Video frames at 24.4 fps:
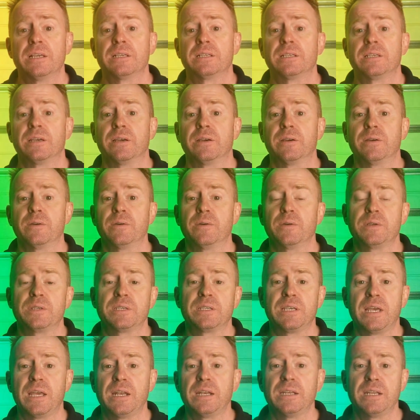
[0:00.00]
So
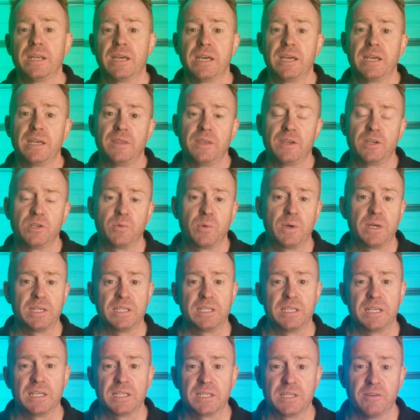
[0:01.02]
Sunday, the
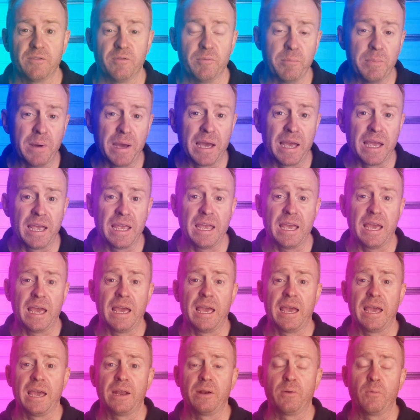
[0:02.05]
26th of May
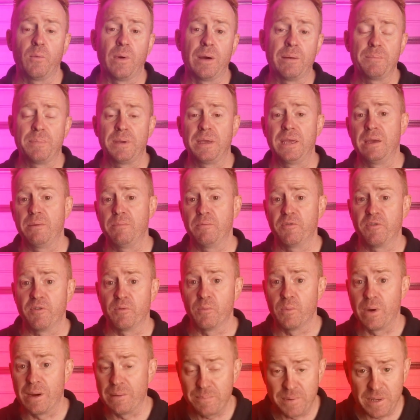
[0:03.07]
at 1 p.m,
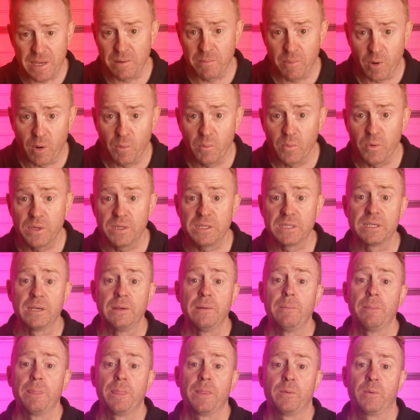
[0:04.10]
from 1 p.m. onwards,
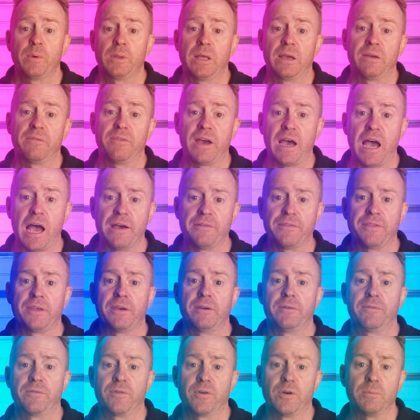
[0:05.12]
we'll have
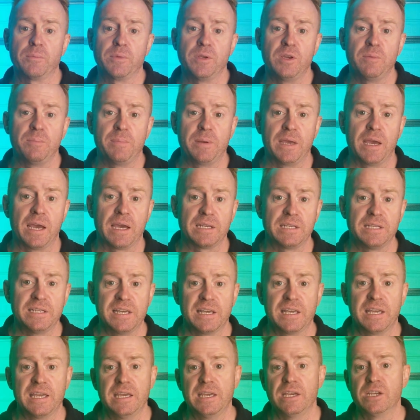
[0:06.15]
Arthur from UPR
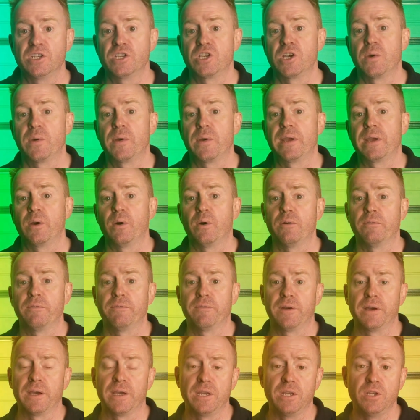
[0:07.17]
Tech here showing
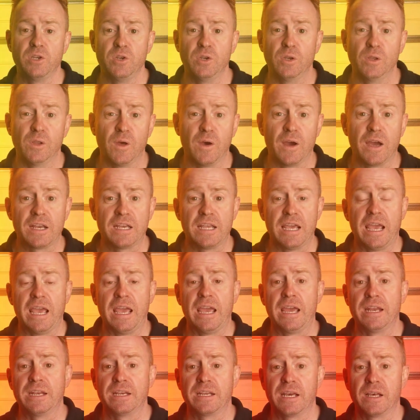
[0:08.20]
off a new light
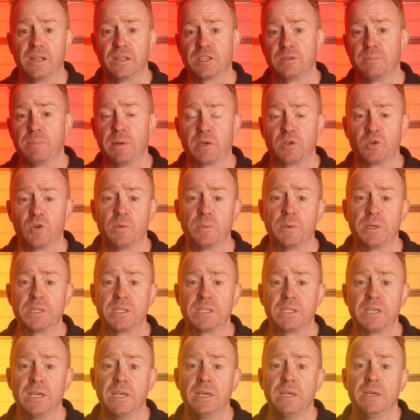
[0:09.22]
and color
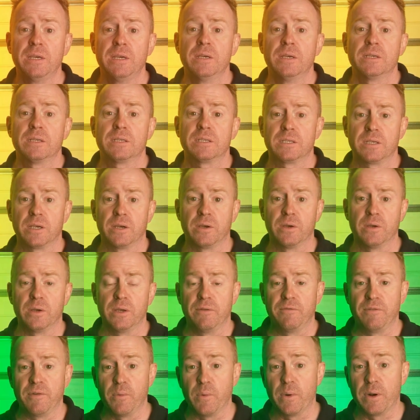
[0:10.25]
spectrometers. So
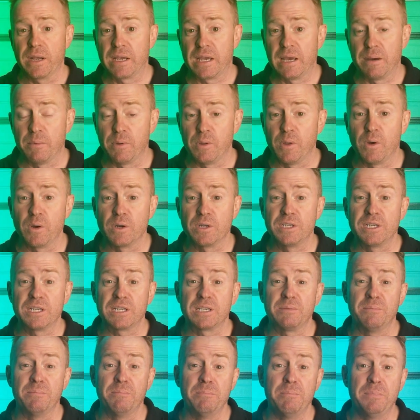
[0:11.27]
if you want to come along,
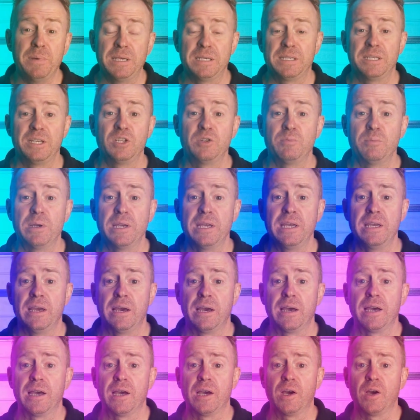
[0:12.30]
just message me.
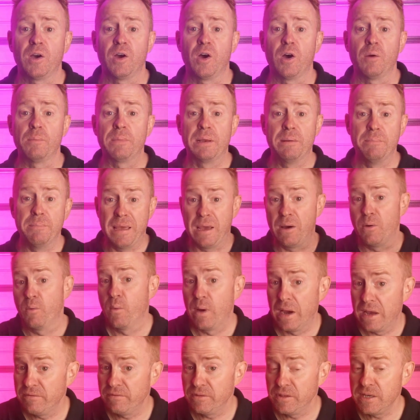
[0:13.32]
I'm in Mount
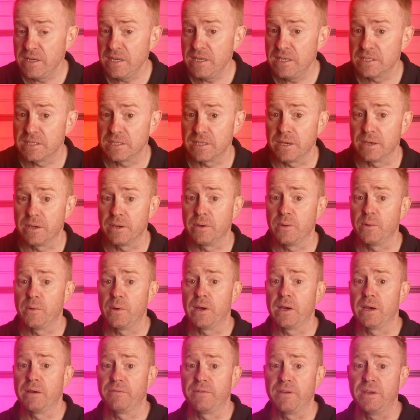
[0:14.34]
Waverley.
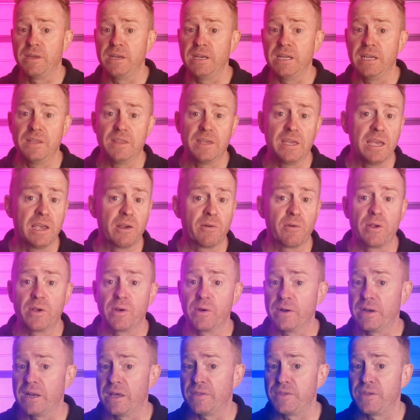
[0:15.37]
So if you're near the area,
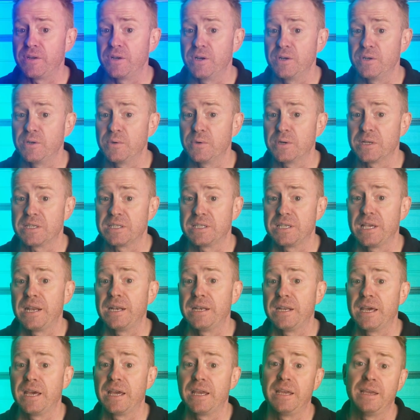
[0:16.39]
got nothing to do on a
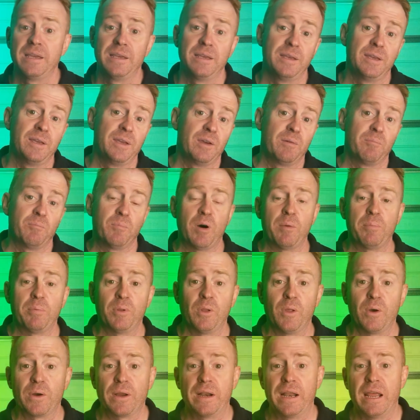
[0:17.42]
Sunday, pop
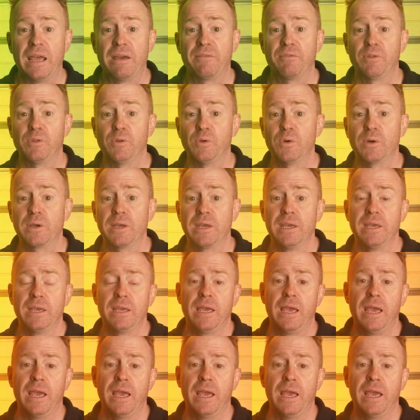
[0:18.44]
along and have a look.